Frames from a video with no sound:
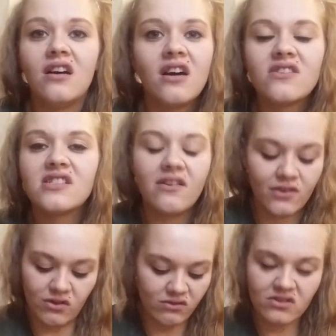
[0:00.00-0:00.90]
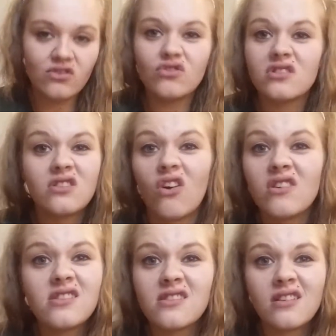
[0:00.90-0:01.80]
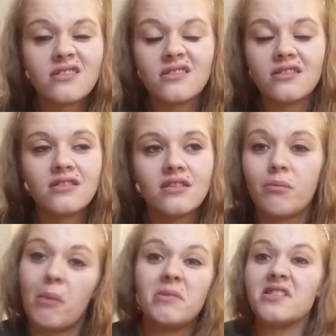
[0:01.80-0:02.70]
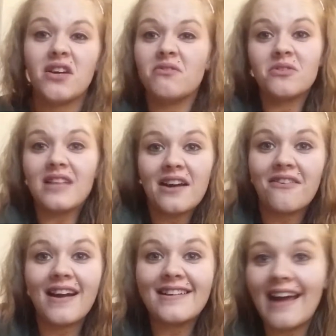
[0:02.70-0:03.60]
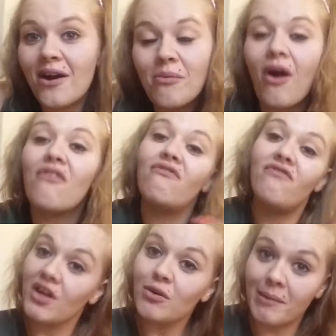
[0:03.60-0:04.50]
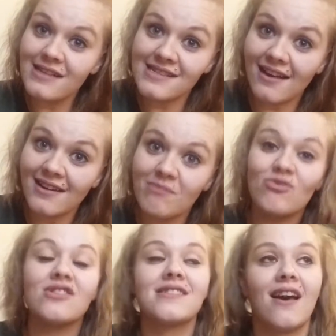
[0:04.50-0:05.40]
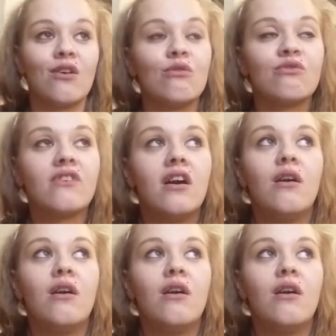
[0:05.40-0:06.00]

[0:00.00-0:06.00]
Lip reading: I just never looked nice. And I probably don't look that great now, but I feel better in myself.